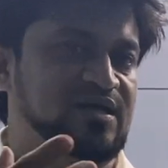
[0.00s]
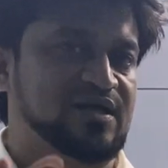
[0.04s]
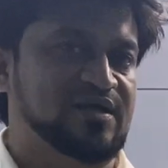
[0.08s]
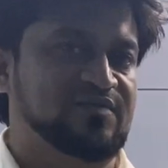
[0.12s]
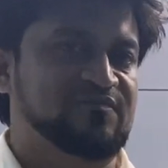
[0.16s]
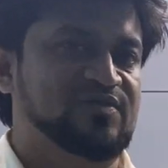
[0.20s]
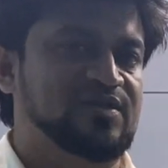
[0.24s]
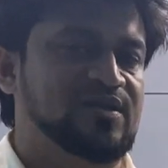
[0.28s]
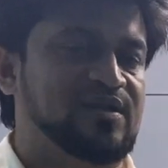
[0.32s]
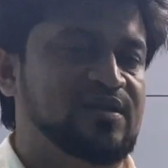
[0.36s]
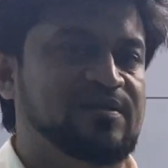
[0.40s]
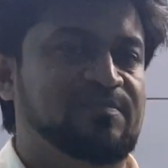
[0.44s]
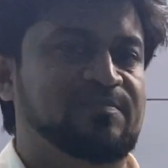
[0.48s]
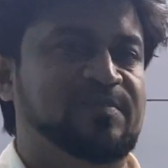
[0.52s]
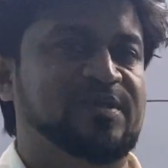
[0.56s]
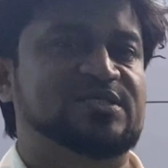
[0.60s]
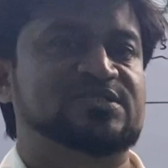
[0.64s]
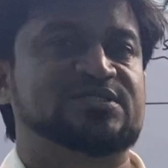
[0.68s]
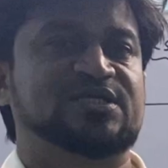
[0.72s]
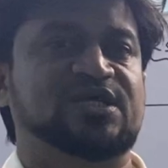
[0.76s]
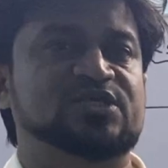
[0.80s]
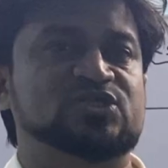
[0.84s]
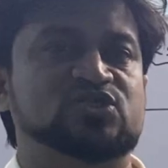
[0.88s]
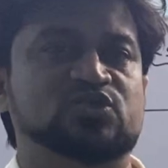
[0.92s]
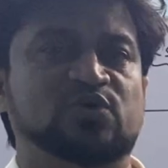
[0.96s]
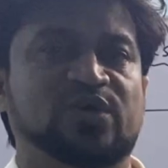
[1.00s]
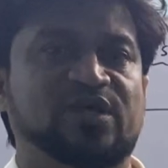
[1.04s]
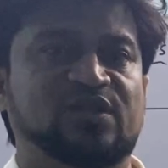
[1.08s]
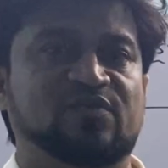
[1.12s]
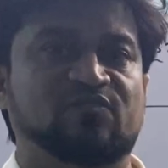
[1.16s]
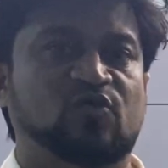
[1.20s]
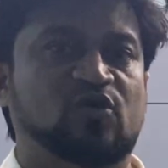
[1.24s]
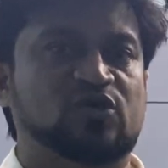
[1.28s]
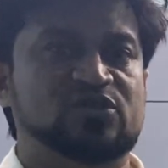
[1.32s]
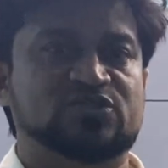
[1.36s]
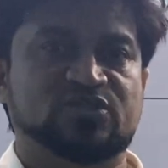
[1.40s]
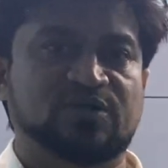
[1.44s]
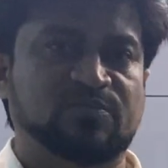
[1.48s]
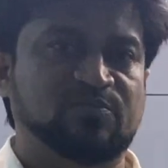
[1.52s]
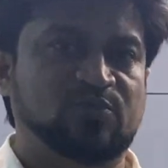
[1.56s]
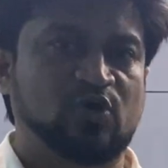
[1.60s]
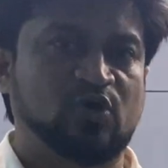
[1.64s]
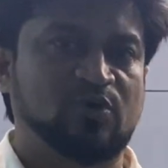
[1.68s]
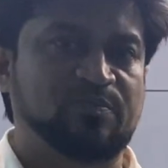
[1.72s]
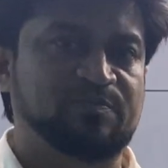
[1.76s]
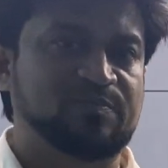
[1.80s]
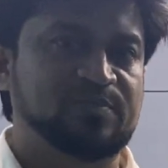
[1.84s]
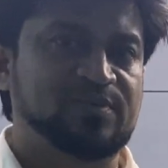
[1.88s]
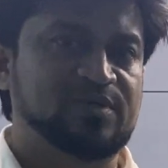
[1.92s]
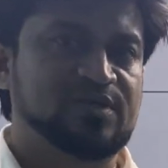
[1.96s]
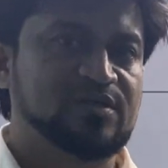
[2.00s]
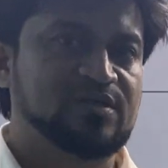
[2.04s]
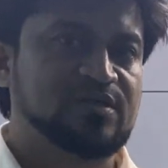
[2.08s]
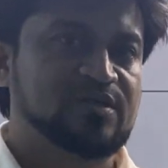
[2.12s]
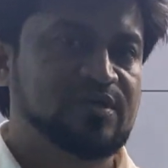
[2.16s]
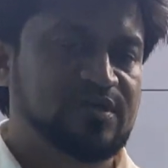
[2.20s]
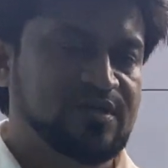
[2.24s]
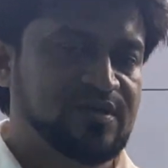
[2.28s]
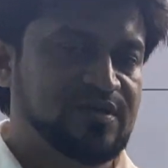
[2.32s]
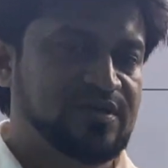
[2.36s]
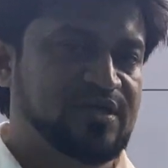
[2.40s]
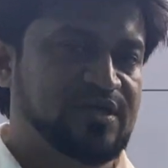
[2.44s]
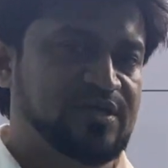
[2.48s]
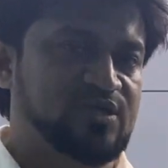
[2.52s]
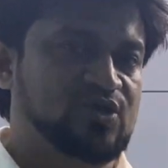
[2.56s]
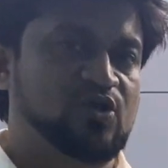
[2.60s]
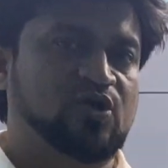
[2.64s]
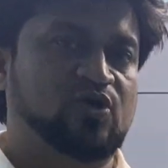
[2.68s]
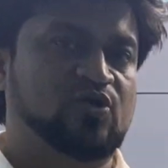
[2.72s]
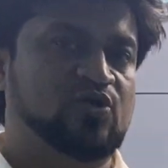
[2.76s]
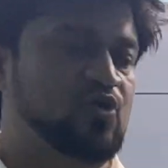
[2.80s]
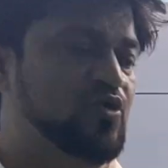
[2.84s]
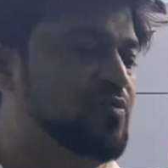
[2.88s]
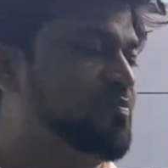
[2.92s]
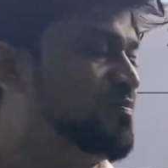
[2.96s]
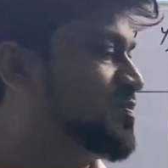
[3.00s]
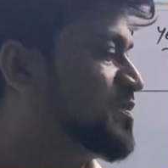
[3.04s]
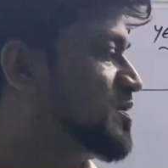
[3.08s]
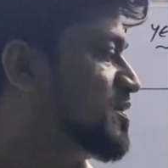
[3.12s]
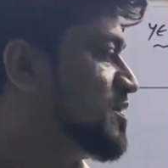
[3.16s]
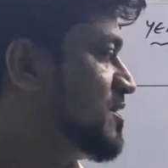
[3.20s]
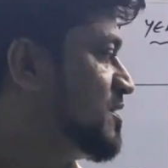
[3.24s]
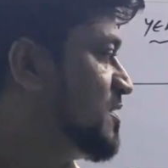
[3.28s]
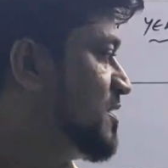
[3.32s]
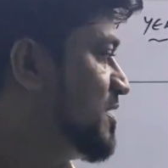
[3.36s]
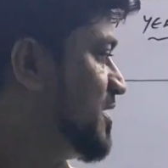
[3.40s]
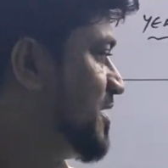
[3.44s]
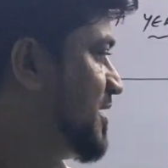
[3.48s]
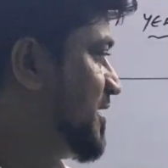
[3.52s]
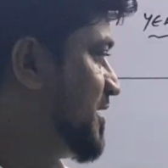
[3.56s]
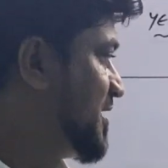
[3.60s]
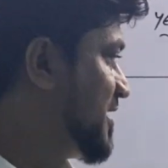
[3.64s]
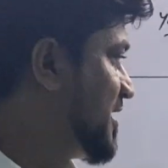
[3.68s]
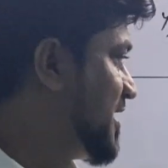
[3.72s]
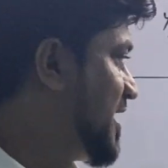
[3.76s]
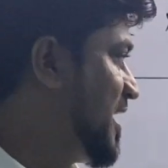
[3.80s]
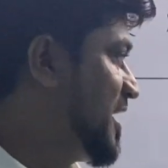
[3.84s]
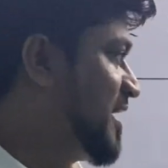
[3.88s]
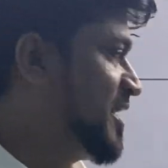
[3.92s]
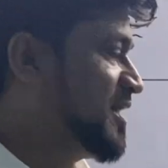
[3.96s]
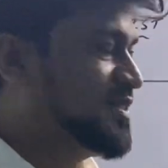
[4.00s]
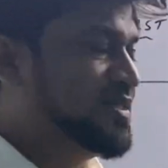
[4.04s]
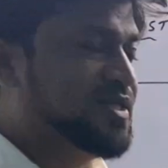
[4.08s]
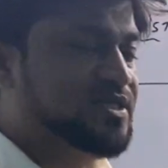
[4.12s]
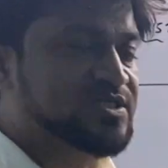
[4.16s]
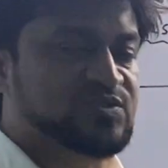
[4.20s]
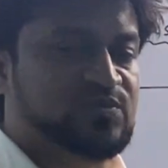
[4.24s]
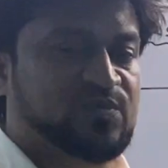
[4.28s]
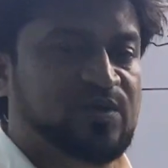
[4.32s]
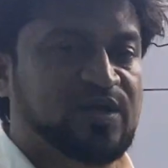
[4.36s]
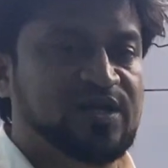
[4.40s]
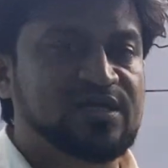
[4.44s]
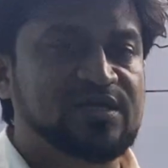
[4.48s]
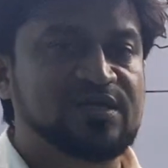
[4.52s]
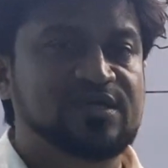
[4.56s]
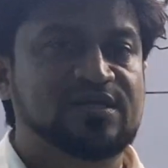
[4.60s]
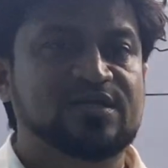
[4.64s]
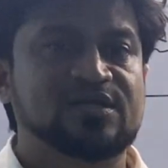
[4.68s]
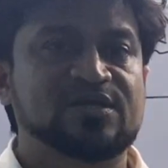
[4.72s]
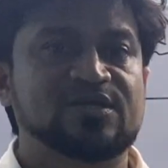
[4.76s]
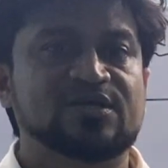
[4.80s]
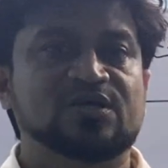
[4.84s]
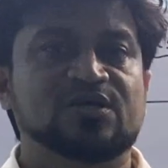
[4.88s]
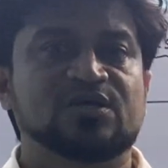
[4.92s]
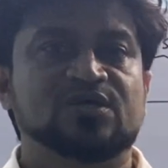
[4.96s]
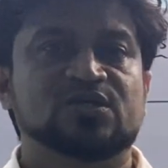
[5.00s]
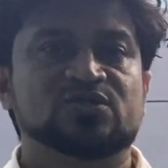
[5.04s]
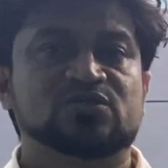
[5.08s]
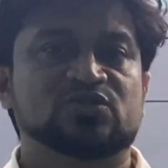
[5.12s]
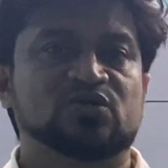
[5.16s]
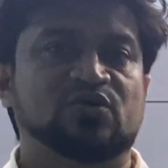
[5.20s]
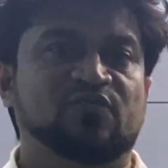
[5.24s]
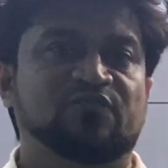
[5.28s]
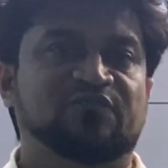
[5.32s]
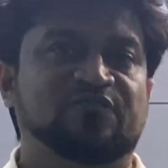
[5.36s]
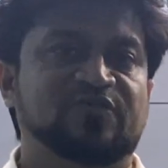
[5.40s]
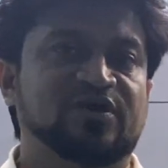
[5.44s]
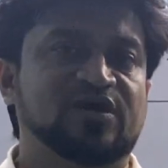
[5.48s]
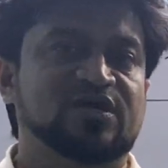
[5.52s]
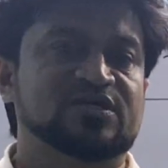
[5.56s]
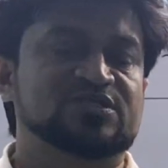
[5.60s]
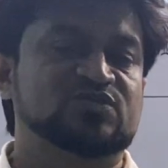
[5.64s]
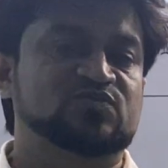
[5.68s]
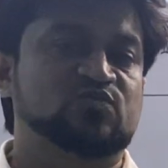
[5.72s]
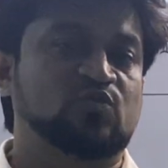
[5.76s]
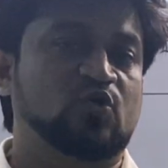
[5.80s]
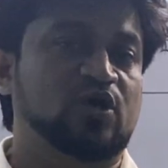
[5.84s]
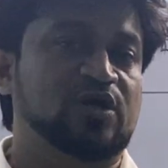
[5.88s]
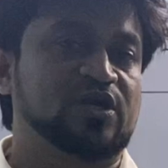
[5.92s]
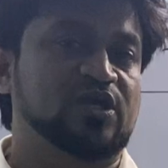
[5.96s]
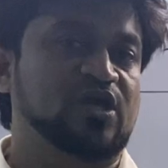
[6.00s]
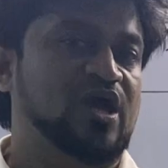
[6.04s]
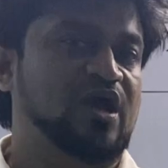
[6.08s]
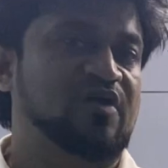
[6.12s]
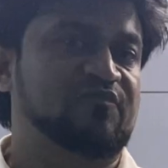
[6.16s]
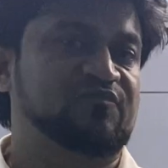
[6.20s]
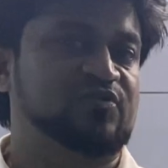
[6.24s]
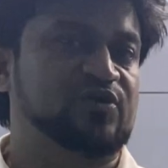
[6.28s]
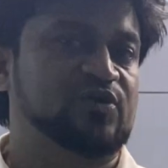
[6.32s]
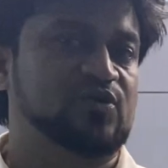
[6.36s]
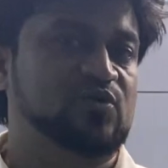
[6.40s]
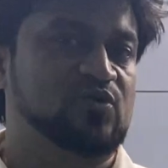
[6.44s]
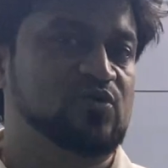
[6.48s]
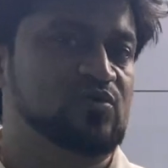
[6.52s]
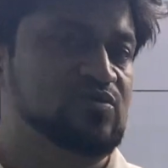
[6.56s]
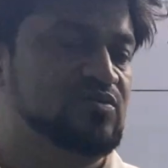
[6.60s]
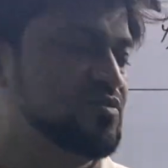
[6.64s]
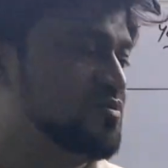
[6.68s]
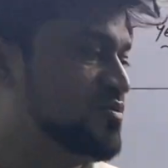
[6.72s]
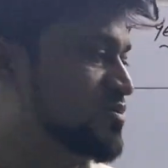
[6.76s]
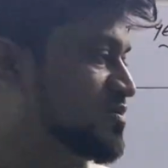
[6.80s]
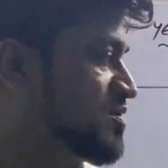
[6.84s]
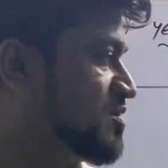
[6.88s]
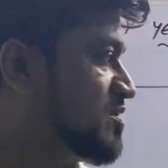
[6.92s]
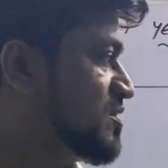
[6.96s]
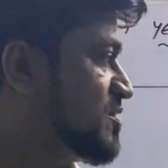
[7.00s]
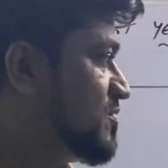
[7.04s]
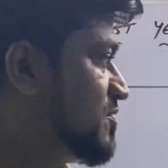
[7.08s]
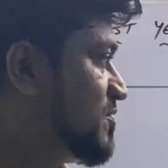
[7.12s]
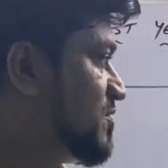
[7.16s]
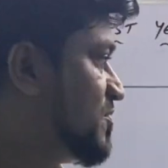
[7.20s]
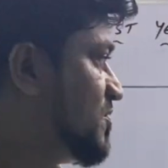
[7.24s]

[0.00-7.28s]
I will message you in WhatsApp group, in your group regarding this one. So first, what you have to do?